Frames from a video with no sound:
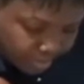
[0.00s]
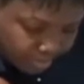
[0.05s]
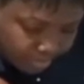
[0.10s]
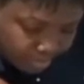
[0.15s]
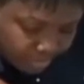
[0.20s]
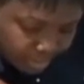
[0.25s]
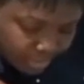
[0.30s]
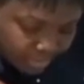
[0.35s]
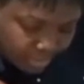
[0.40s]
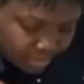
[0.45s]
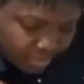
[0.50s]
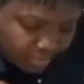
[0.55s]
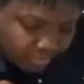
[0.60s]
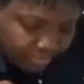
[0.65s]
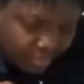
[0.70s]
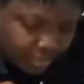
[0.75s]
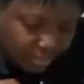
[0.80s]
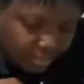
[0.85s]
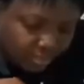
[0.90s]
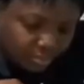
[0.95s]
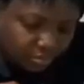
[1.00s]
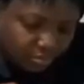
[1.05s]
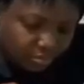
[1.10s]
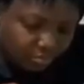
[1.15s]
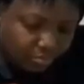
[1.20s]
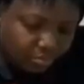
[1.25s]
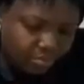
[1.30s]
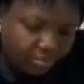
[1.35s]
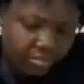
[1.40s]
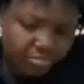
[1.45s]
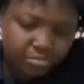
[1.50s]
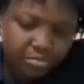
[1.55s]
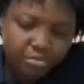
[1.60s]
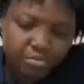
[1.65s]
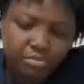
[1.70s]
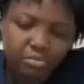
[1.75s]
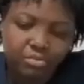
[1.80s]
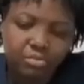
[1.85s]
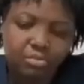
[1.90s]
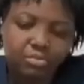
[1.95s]
But if that is not possible,
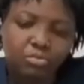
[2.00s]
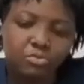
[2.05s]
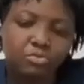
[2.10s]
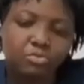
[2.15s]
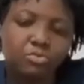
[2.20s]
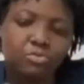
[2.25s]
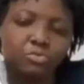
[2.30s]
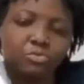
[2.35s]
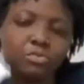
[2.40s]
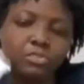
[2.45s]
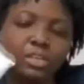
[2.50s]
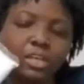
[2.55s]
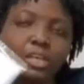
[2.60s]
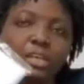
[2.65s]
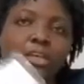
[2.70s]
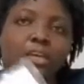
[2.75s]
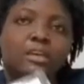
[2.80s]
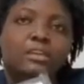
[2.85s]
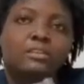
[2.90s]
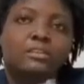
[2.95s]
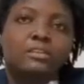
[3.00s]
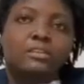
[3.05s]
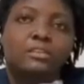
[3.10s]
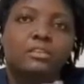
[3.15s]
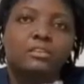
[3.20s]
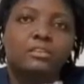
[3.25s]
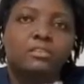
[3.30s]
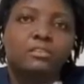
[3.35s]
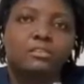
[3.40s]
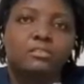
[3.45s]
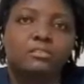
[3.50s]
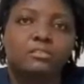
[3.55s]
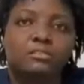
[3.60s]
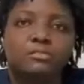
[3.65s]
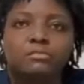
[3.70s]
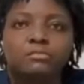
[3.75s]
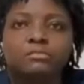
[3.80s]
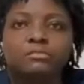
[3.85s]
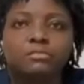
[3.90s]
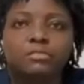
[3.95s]
you use again
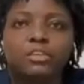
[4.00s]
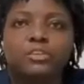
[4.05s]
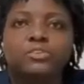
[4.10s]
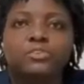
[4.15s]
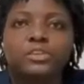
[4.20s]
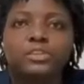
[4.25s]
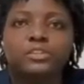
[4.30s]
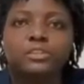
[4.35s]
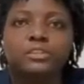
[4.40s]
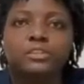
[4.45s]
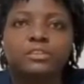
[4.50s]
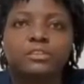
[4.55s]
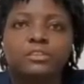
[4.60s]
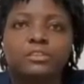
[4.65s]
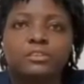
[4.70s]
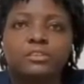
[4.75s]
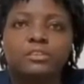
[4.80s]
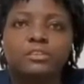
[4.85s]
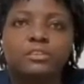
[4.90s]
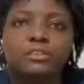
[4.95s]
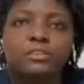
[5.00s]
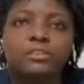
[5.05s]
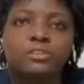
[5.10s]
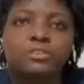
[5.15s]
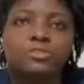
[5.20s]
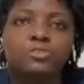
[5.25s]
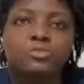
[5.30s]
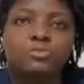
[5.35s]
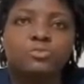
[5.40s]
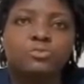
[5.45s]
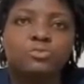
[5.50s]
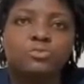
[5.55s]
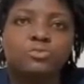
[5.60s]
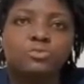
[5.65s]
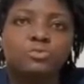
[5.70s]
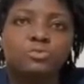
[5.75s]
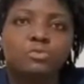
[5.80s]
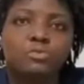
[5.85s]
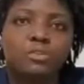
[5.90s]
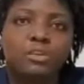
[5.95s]
the dressing to
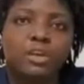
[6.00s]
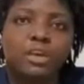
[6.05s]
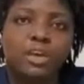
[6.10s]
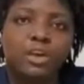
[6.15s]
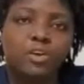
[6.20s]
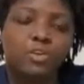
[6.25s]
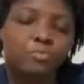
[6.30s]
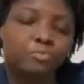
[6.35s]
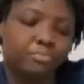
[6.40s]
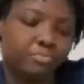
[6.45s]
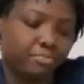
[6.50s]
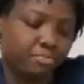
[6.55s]
help.